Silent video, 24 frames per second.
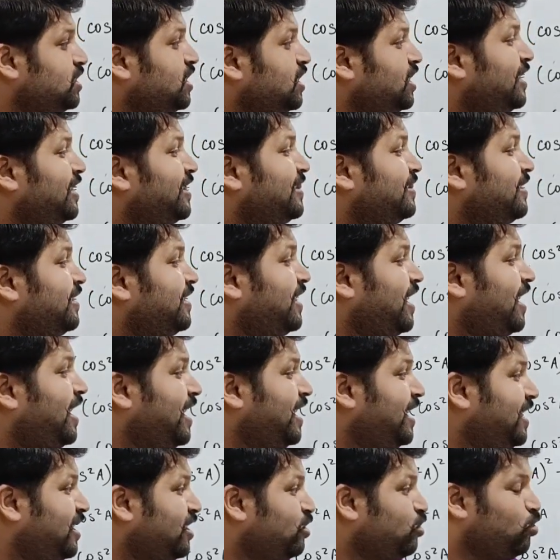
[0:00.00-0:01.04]
That I
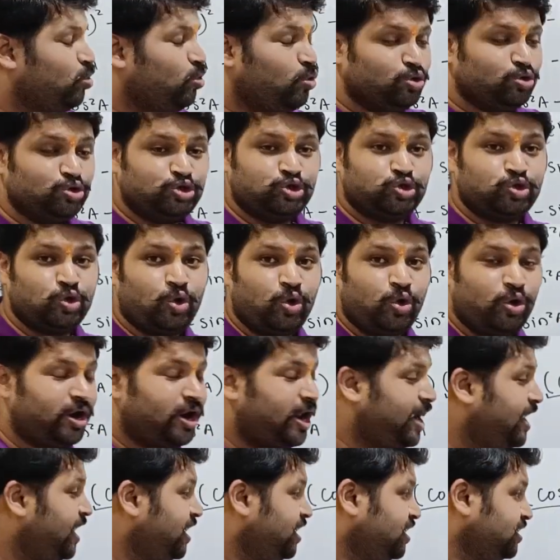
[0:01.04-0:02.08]
can also
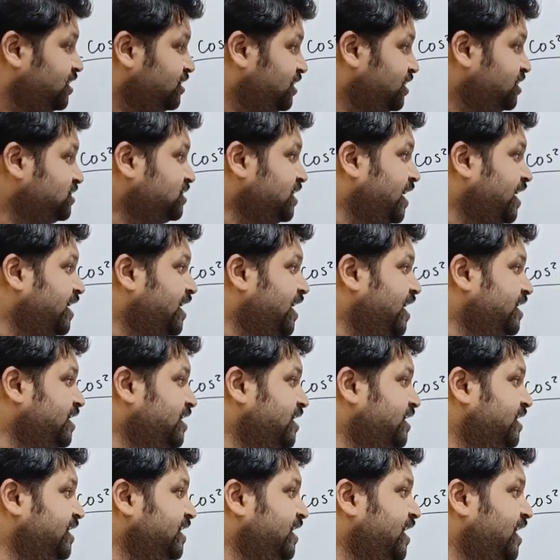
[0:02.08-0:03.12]
write this
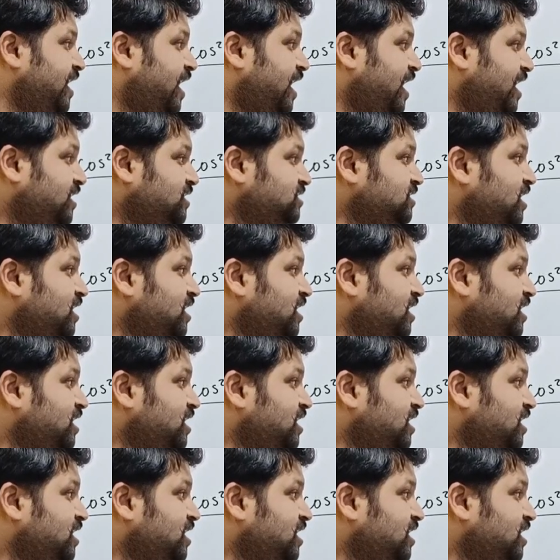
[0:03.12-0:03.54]
identity as